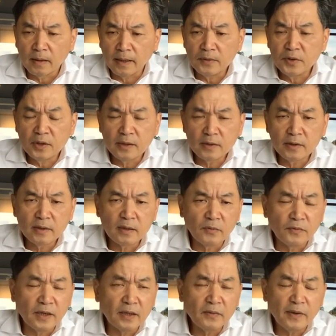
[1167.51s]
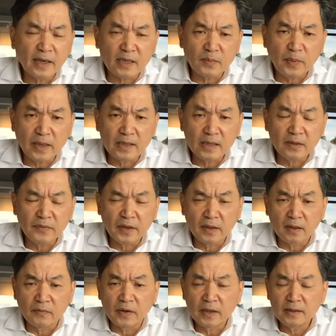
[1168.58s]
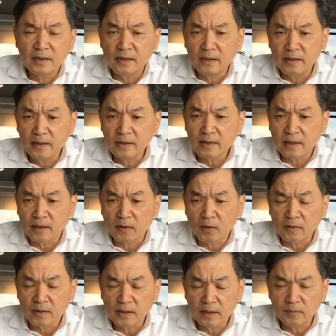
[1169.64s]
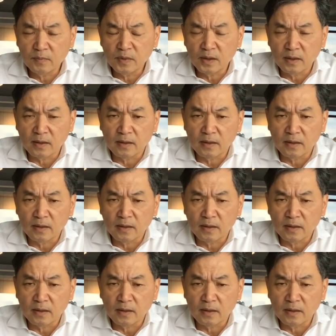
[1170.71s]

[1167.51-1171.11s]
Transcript: education is a very, very expensive and a very tedious and long-term